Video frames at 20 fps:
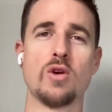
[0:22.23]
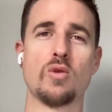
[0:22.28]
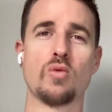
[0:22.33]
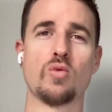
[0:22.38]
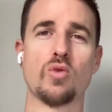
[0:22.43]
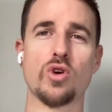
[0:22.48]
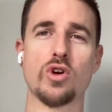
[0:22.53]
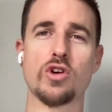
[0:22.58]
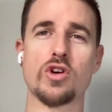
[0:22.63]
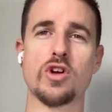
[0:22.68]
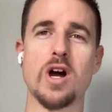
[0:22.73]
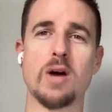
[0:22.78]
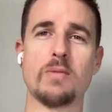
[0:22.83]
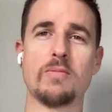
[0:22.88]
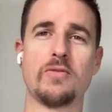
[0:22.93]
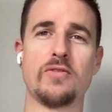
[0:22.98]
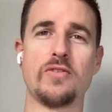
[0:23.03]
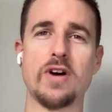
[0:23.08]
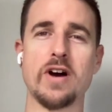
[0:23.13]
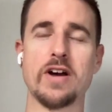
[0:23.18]
World Cup
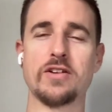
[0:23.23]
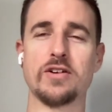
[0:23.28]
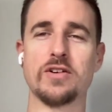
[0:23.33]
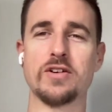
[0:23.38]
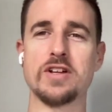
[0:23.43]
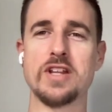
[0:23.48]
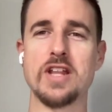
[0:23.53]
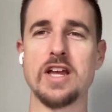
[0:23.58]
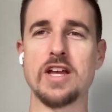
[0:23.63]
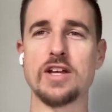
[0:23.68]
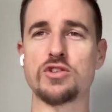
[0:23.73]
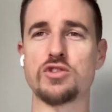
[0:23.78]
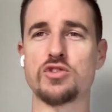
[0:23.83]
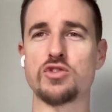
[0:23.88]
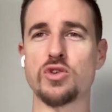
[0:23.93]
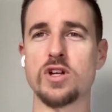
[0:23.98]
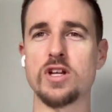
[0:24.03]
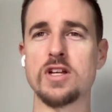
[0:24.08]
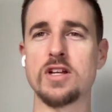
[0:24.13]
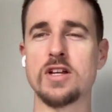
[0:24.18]
final in
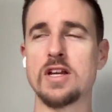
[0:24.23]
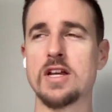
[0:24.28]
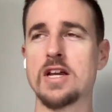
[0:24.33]
history.